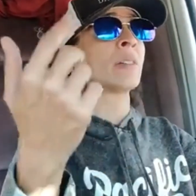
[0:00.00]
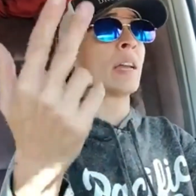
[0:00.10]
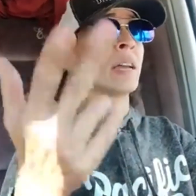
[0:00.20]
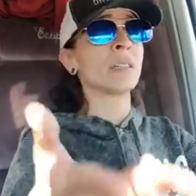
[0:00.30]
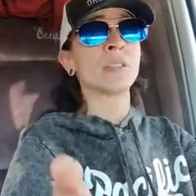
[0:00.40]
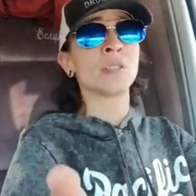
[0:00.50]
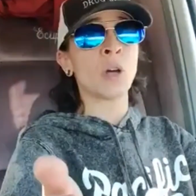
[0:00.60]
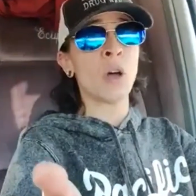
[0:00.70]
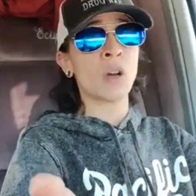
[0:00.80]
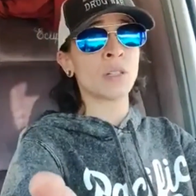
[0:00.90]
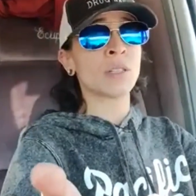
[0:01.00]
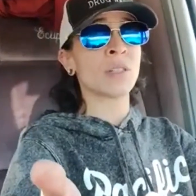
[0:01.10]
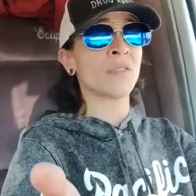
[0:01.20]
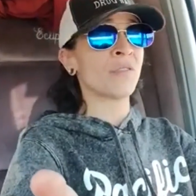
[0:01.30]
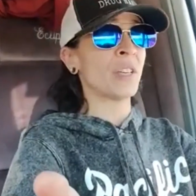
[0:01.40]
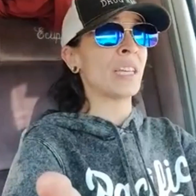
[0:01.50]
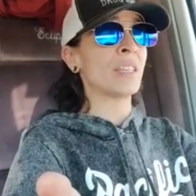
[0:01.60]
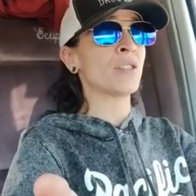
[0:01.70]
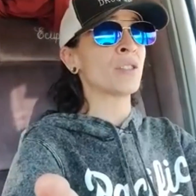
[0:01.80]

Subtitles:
and dogs to feed.